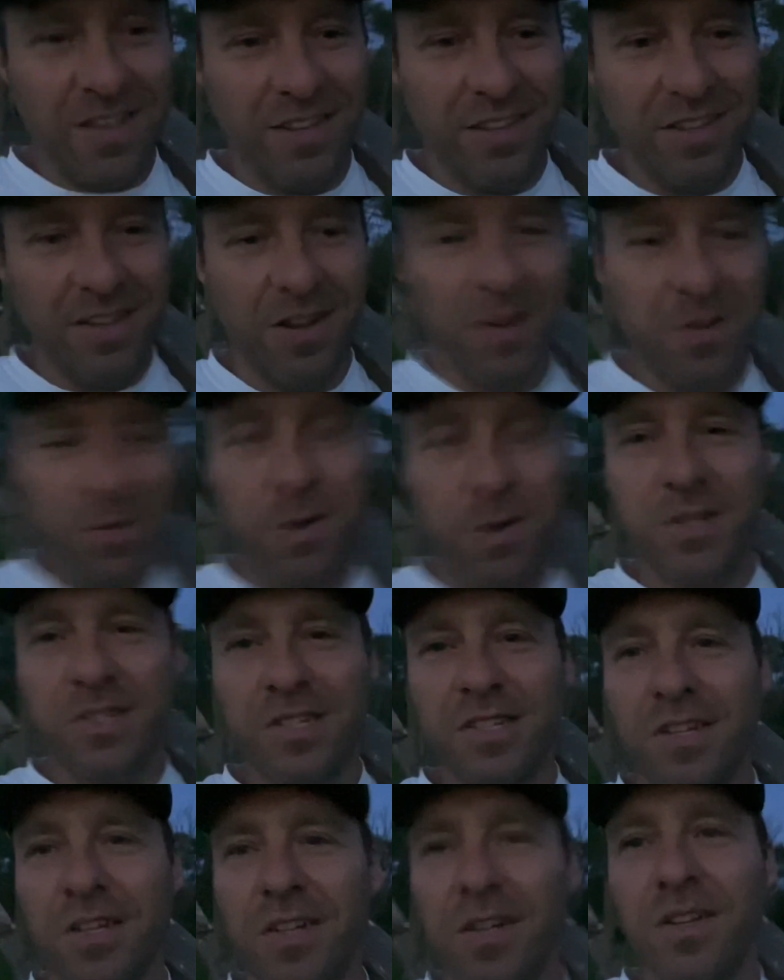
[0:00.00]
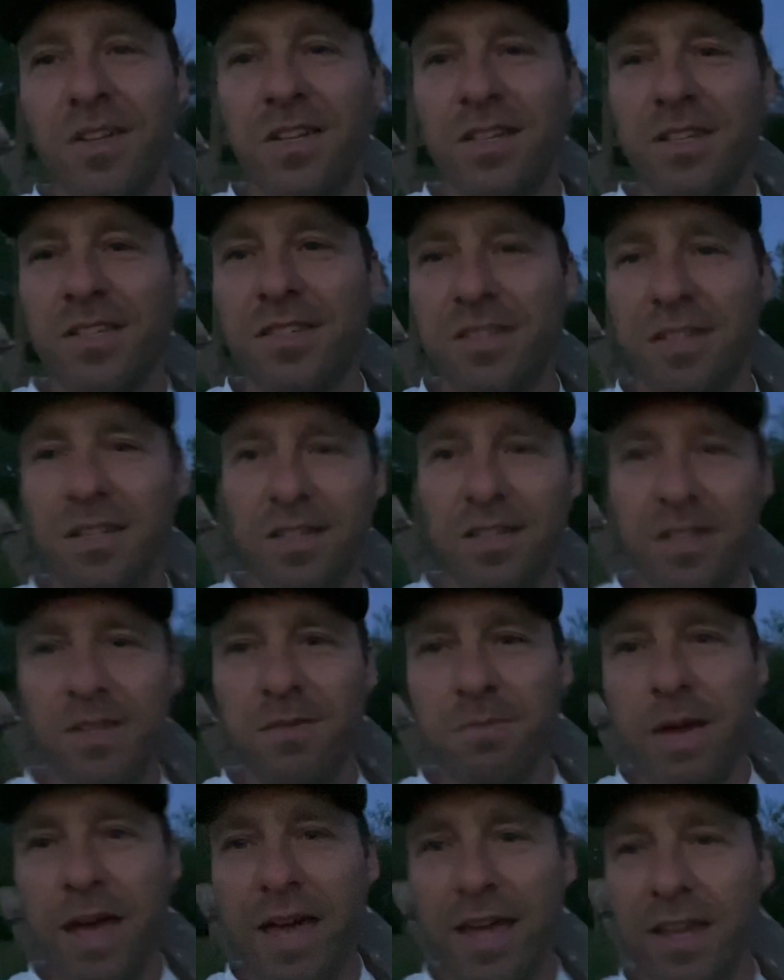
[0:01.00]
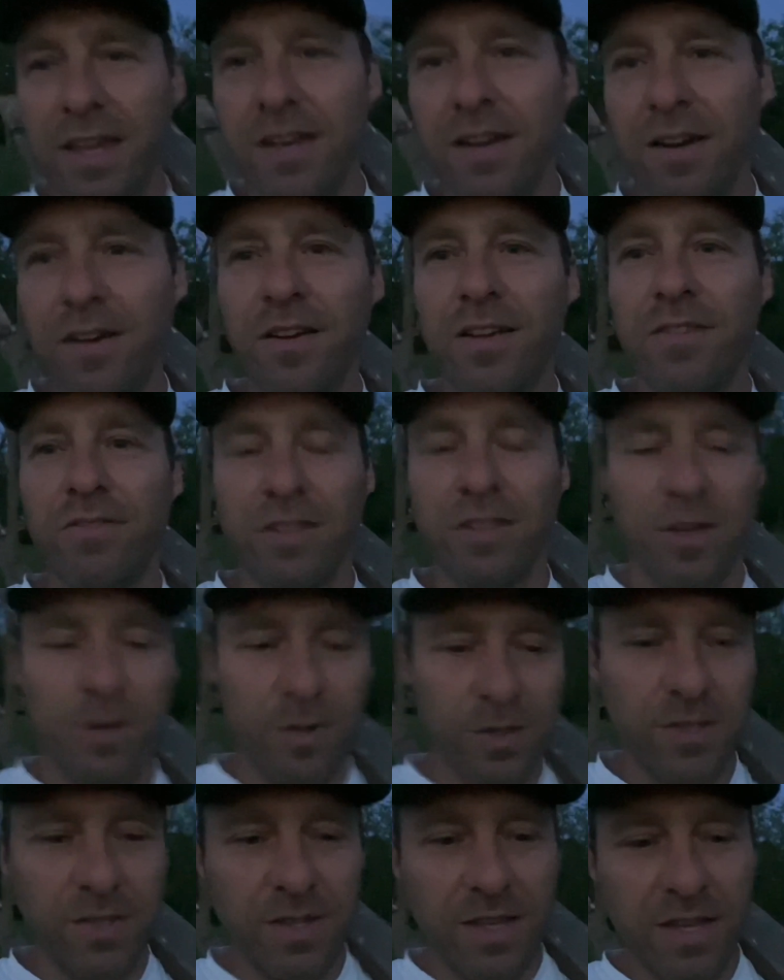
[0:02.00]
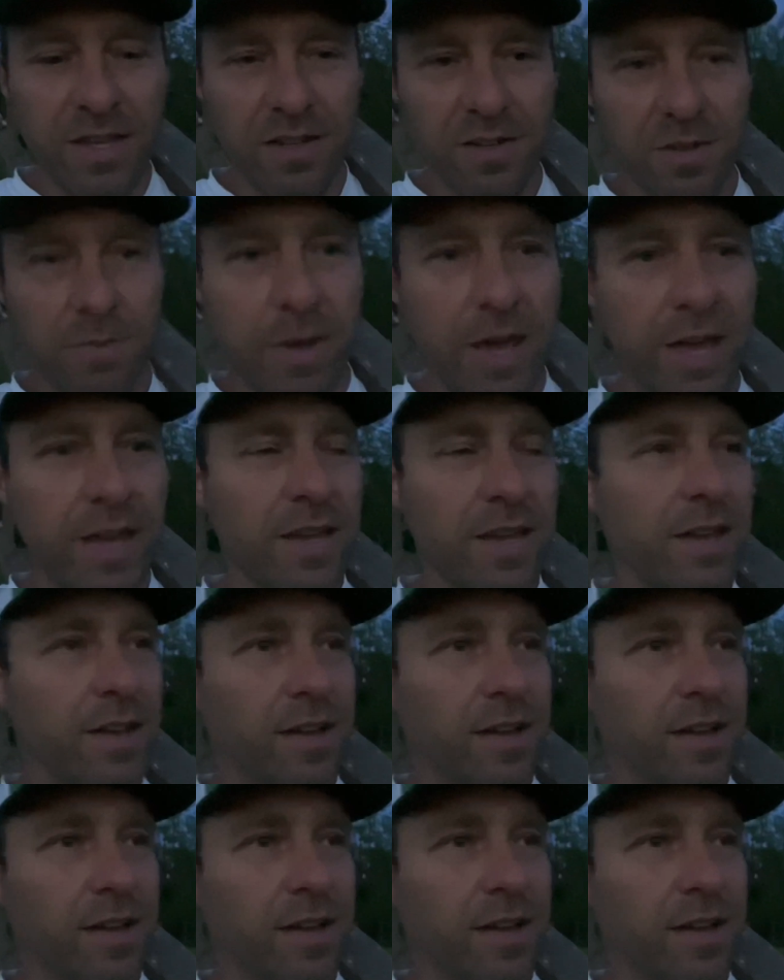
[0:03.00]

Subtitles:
you know, we're still in May here, even though it's the end of May.